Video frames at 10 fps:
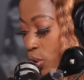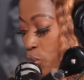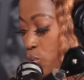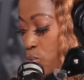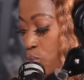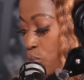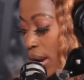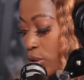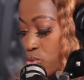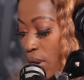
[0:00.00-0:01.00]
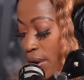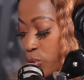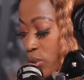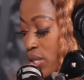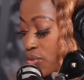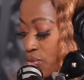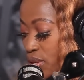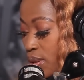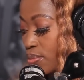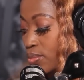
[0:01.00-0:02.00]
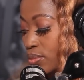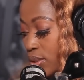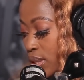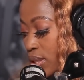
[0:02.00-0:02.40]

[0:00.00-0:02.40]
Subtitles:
a crew and you have to give them,